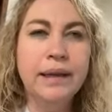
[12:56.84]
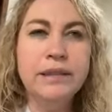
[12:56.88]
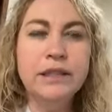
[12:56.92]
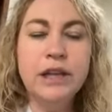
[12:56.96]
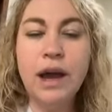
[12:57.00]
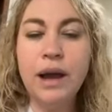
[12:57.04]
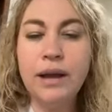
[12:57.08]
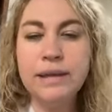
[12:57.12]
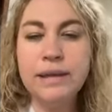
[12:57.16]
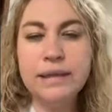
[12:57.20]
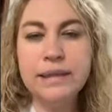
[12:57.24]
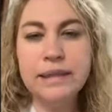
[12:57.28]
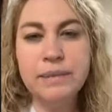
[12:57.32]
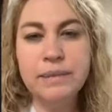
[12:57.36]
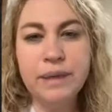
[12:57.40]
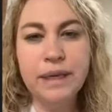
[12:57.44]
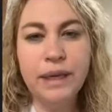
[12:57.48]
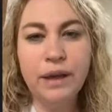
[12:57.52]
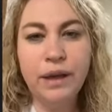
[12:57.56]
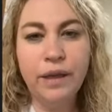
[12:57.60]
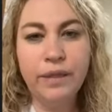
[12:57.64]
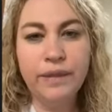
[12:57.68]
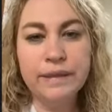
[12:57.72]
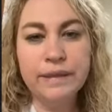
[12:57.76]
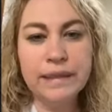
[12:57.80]
talks to me
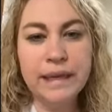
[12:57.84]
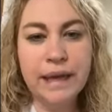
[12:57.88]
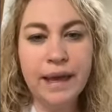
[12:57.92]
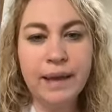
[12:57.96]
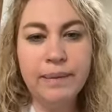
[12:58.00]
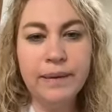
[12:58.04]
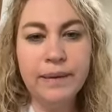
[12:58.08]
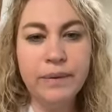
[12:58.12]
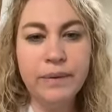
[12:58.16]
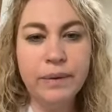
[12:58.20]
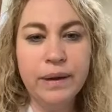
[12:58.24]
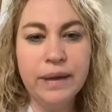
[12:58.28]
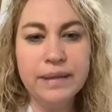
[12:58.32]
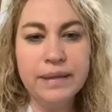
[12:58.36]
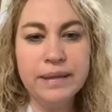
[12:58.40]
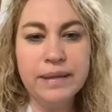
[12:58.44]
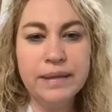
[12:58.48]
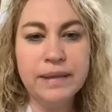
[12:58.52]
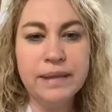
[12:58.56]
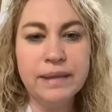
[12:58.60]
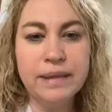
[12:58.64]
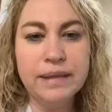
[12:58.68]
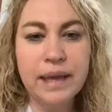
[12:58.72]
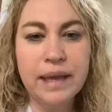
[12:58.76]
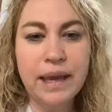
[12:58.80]
all the time. He
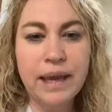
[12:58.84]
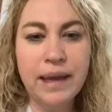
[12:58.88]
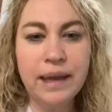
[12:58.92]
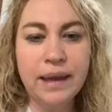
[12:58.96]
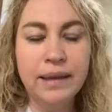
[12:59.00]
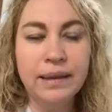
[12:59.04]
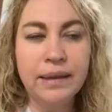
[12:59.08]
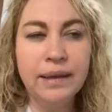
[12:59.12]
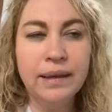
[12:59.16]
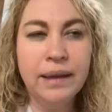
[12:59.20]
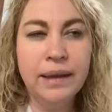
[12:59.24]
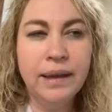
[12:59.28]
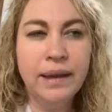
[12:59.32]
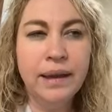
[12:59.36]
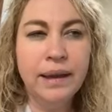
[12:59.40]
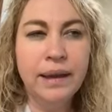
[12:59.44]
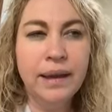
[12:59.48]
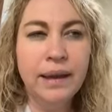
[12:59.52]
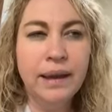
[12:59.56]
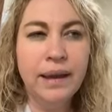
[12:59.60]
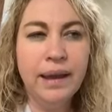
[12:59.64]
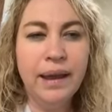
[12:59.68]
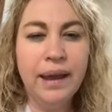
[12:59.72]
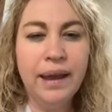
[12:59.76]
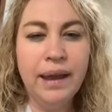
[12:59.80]
raises his hand.
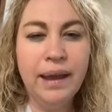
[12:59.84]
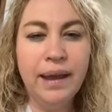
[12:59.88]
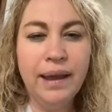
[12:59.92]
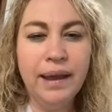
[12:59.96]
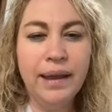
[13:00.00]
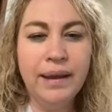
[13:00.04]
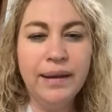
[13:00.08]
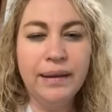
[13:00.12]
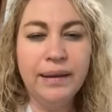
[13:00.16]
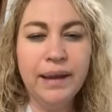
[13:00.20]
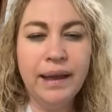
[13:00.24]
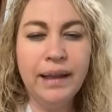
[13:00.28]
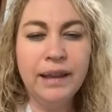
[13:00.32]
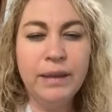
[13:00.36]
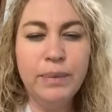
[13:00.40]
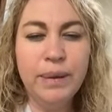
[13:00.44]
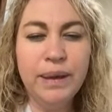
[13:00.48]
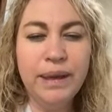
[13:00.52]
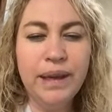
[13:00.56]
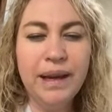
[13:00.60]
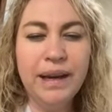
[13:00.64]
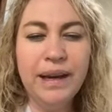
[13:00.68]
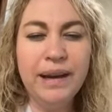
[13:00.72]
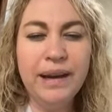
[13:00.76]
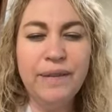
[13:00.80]
And at the
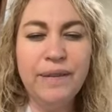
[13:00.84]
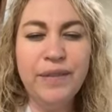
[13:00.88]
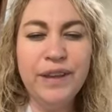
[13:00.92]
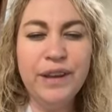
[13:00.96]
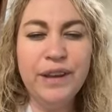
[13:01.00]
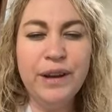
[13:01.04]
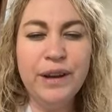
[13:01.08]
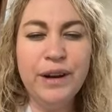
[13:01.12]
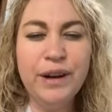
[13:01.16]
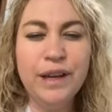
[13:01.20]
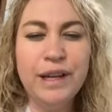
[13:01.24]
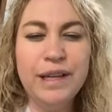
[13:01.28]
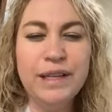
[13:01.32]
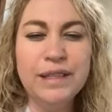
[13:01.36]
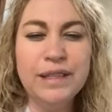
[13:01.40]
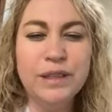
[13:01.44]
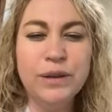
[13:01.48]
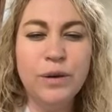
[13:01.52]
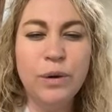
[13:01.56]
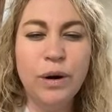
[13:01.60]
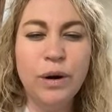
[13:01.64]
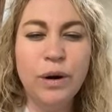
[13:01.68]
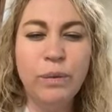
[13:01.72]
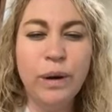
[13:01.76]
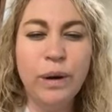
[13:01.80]
beginning of the year, he
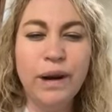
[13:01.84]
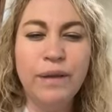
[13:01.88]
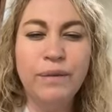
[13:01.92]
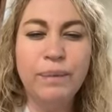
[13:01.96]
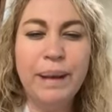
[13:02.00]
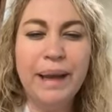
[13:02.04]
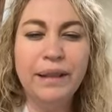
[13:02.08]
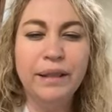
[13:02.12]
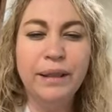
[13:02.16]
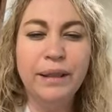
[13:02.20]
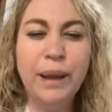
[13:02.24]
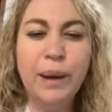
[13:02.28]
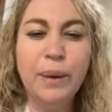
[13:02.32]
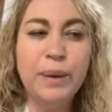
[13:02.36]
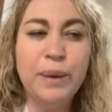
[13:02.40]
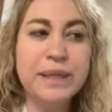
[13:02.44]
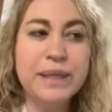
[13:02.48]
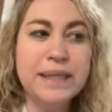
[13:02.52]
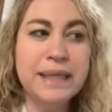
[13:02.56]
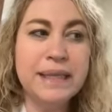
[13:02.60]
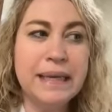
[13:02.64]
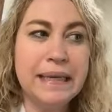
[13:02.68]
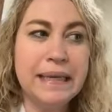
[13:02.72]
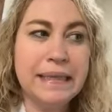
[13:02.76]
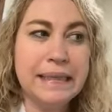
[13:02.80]
scored one of my
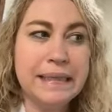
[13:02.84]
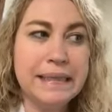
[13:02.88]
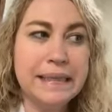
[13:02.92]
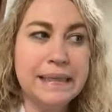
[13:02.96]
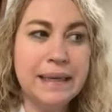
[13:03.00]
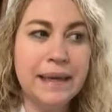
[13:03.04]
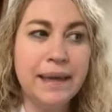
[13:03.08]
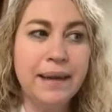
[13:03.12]
lowest kids